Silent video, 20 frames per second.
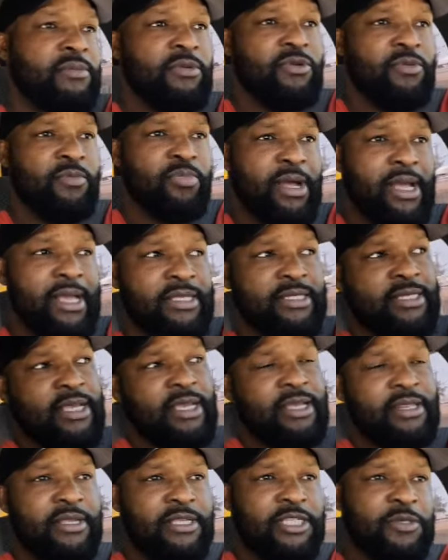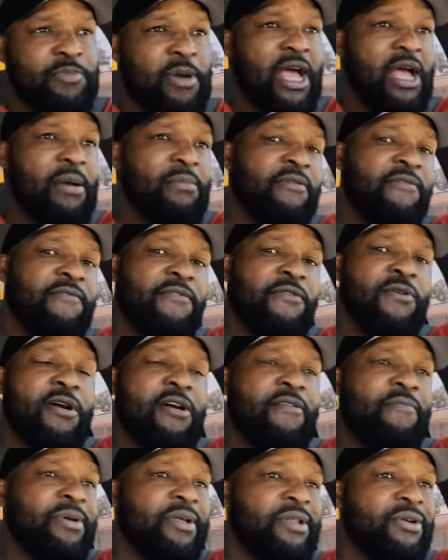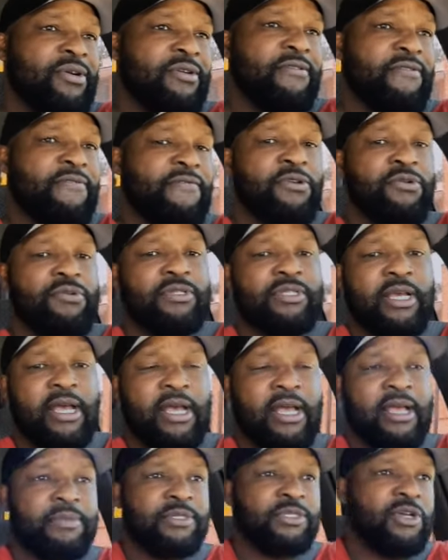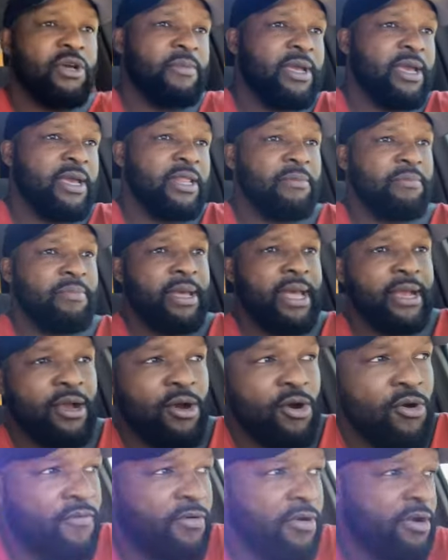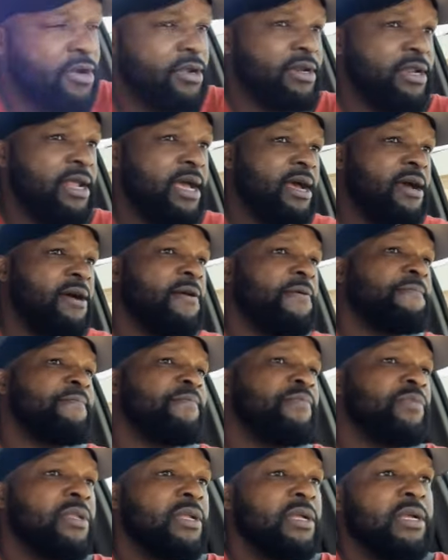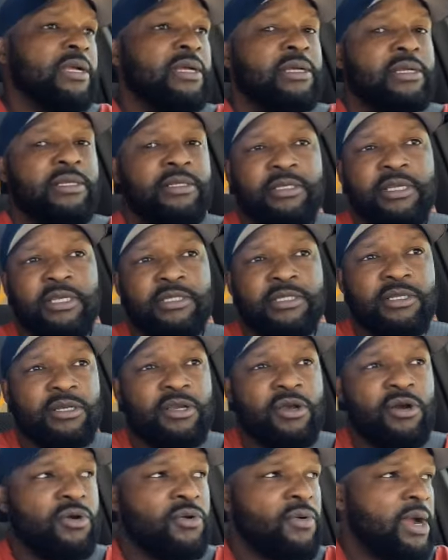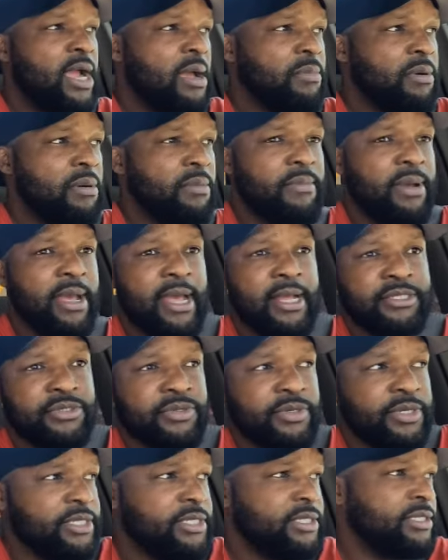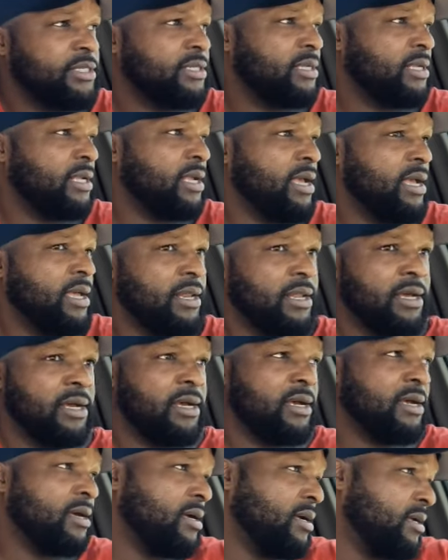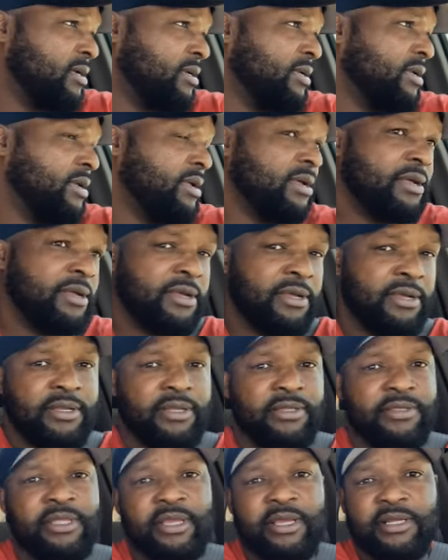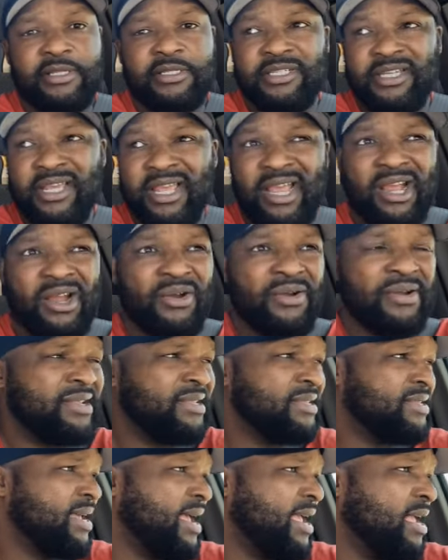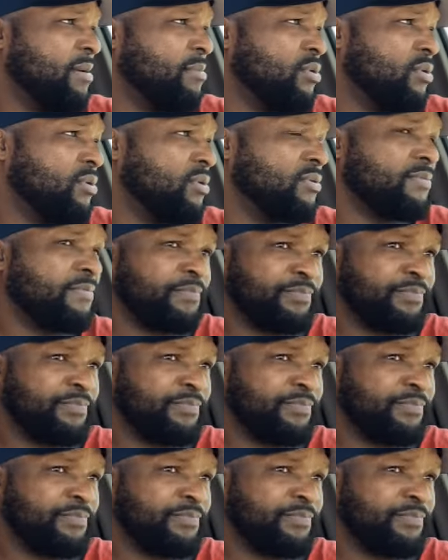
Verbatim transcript: you probably seen this spot before. I've been here a few times, so I'm headed back over here now just to go grab a mattress and uh, I think a chair and table.